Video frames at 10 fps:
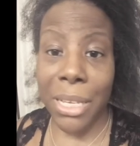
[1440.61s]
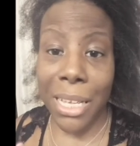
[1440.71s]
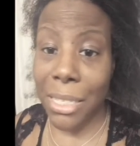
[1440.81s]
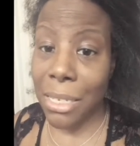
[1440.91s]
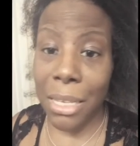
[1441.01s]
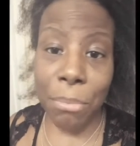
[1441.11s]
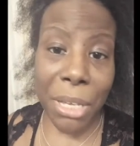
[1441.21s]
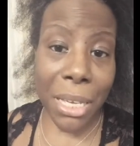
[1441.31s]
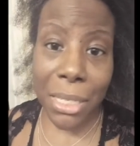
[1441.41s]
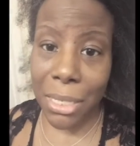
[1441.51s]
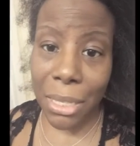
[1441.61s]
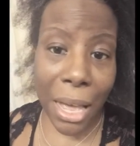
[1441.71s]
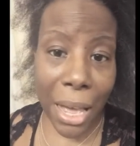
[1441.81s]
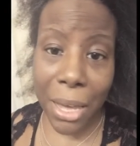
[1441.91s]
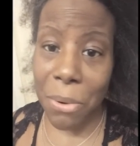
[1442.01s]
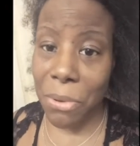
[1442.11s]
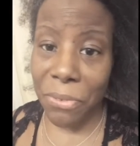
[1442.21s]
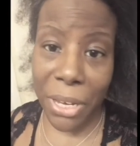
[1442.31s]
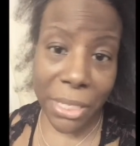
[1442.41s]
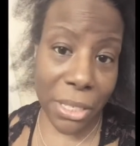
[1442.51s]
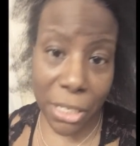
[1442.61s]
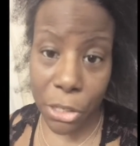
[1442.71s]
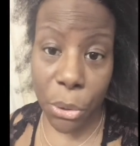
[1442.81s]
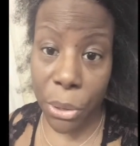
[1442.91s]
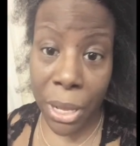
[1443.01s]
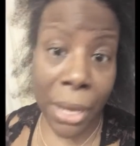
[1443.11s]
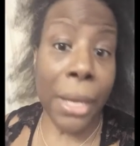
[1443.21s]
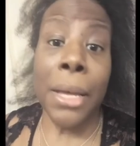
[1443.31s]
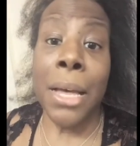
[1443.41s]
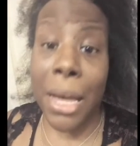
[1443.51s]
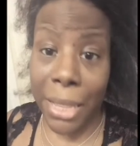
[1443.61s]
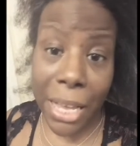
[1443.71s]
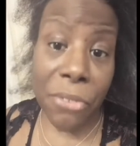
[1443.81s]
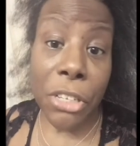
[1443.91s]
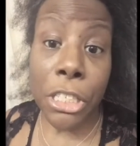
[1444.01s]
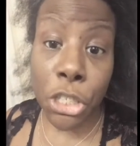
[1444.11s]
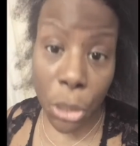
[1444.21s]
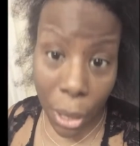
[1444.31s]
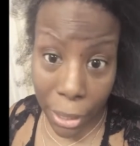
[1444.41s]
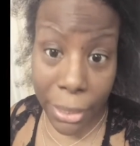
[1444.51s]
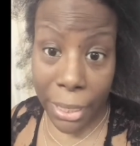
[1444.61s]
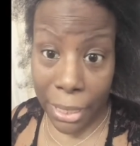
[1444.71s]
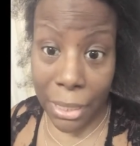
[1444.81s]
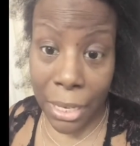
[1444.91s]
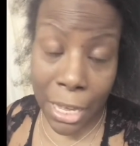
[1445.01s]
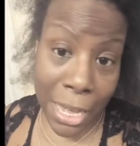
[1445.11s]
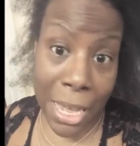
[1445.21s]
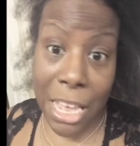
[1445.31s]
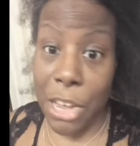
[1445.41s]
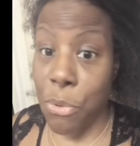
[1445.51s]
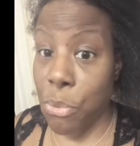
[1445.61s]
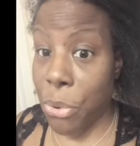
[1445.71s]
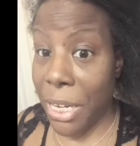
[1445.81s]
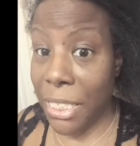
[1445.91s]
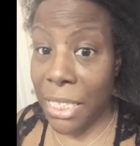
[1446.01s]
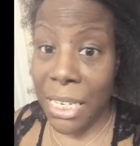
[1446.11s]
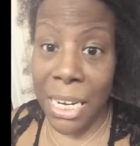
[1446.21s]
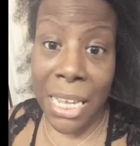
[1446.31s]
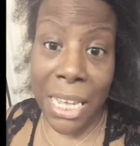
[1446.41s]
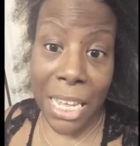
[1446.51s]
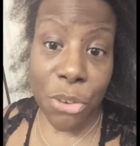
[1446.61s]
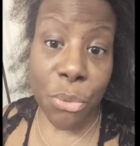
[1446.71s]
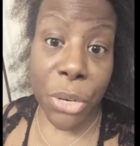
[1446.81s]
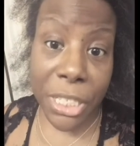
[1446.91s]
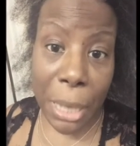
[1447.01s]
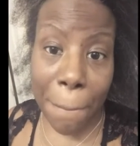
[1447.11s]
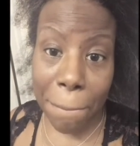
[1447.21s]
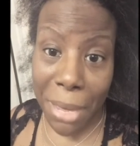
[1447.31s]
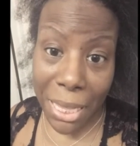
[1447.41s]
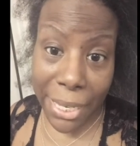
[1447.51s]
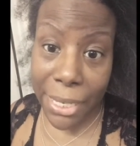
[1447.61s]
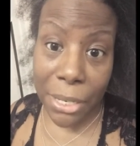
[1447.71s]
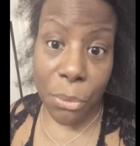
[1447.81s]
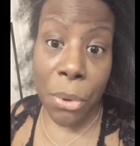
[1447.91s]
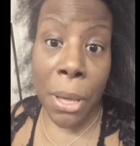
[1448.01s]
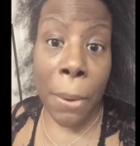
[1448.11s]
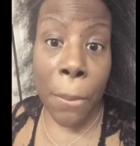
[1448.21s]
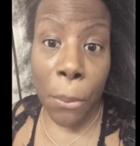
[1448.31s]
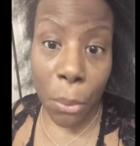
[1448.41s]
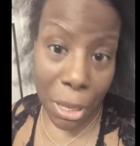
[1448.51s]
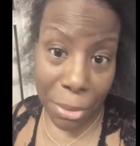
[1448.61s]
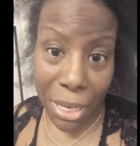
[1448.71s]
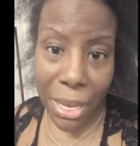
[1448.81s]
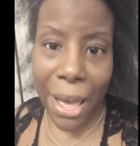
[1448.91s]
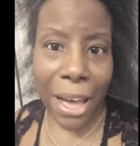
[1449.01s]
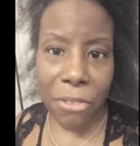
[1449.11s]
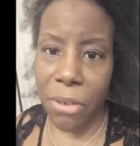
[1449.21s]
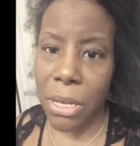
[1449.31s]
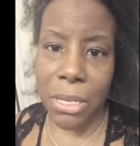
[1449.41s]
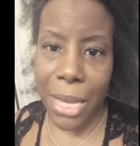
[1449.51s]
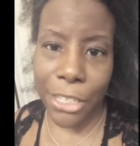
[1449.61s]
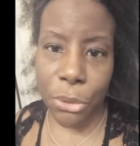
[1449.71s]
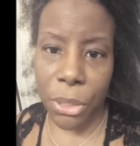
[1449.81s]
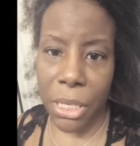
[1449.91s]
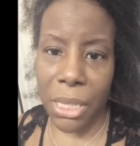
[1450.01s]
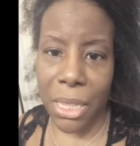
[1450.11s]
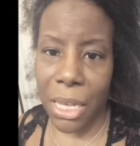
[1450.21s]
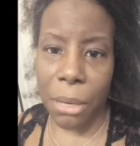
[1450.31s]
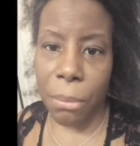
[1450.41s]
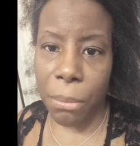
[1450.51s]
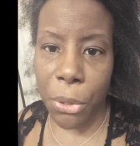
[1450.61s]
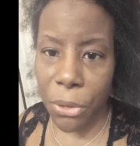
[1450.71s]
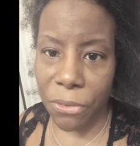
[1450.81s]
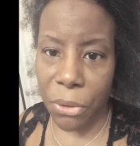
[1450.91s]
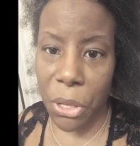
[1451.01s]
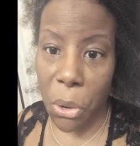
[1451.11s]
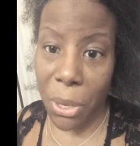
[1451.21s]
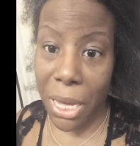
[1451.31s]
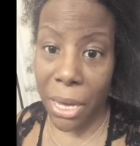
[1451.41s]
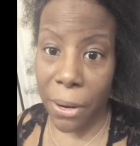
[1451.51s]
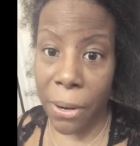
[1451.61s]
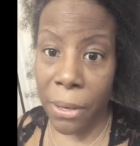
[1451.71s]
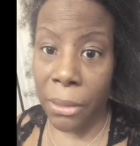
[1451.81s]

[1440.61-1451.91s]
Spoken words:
That is the biggest lie on the face of this earth. A lot of us chocolate, rich, enriched melanin women have naturally thick, beautiful, long hair.